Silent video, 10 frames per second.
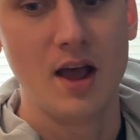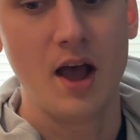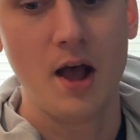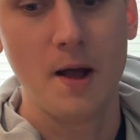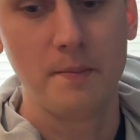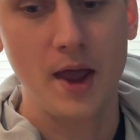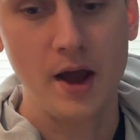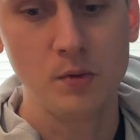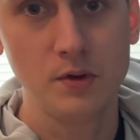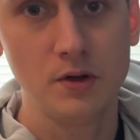
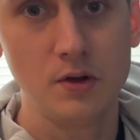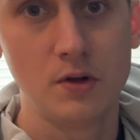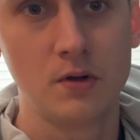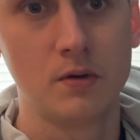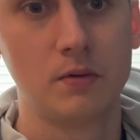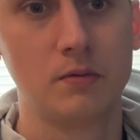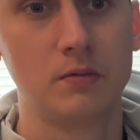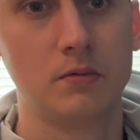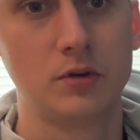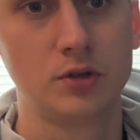I will
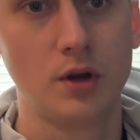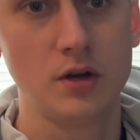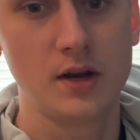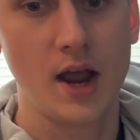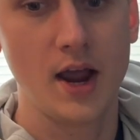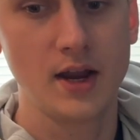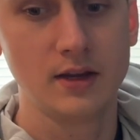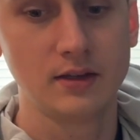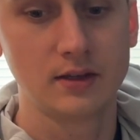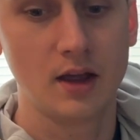show you
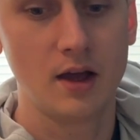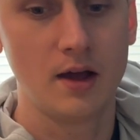guys